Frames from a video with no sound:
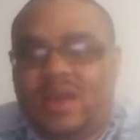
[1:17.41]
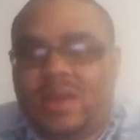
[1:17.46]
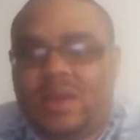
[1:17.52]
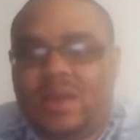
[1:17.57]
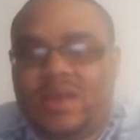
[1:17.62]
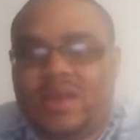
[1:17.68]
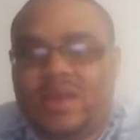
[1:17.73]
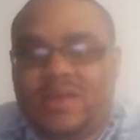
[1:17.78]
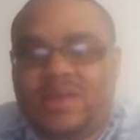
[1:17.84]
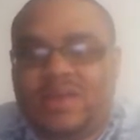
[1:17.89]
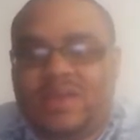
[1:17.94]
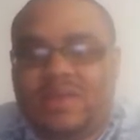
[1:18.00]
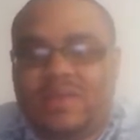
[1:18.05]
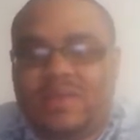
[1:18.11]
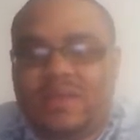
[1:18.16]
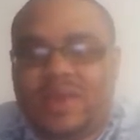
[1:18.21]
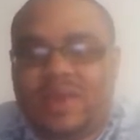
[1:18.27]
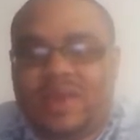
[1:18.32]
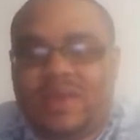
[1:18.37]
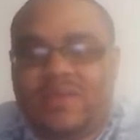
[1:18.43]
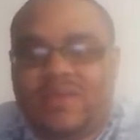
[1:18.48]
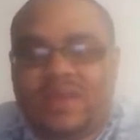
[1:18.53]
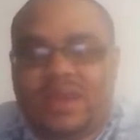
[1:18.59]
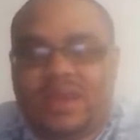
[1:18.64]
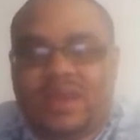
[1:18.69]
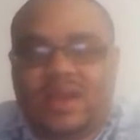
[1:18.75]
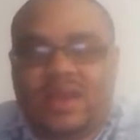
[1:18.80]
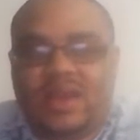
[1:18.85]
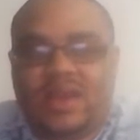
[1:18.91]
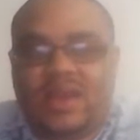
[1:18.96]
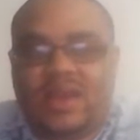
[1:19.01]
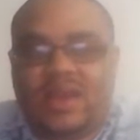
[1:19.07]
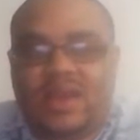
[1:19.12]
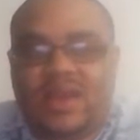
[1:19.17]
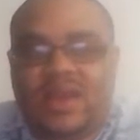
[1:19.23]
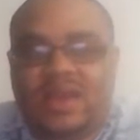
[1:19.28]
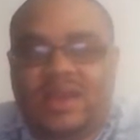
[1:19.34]
I'm going to get to the meat of it
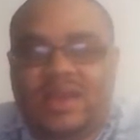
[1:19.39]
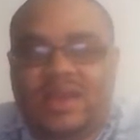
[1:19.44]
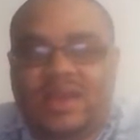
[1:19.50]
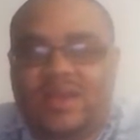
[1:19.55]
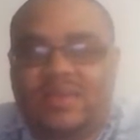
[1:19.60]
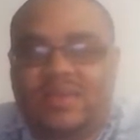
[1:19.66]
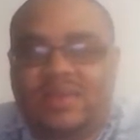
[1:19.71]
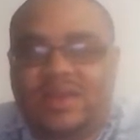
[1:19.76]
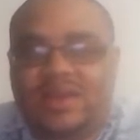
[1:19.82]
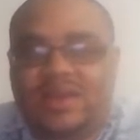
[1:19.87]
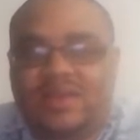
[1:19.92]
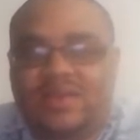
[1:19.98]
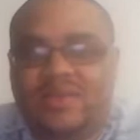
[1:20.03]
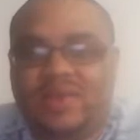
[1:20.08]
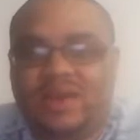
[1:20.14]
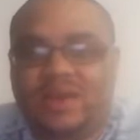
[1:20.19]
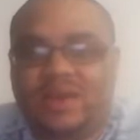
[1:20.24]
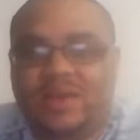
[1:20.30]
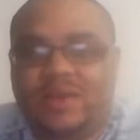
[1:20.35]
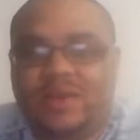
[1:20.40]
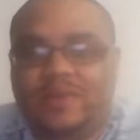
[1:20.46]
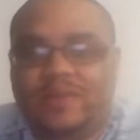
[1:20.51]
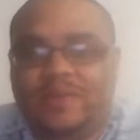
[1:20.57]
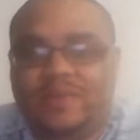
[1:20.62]
and then I'm going to leave it alone.